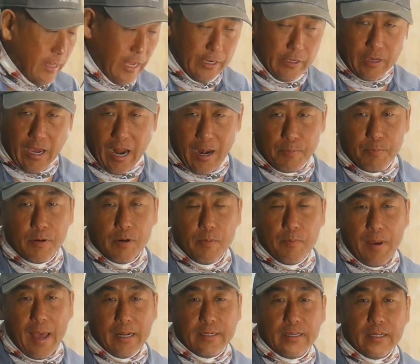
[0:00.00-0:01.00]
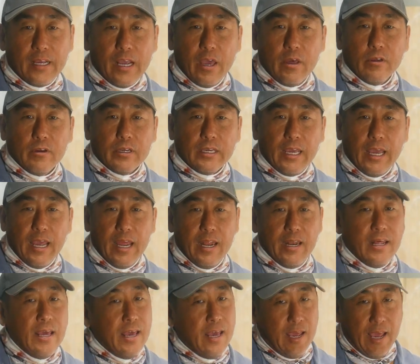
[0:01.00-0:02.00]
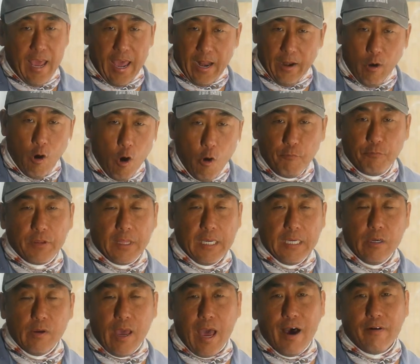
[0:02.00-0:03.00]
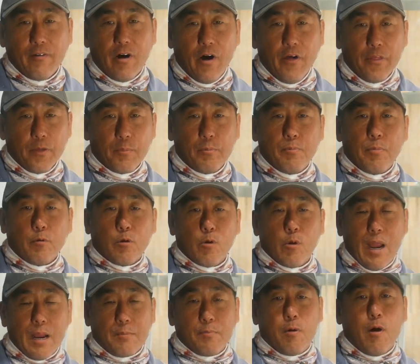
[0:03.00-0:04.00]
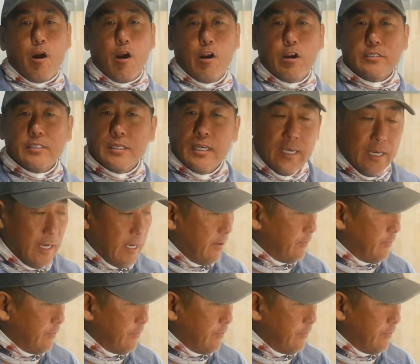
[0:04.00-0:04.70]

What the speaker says: Then you got to put them back together again. And hopefully you have all the correct parts.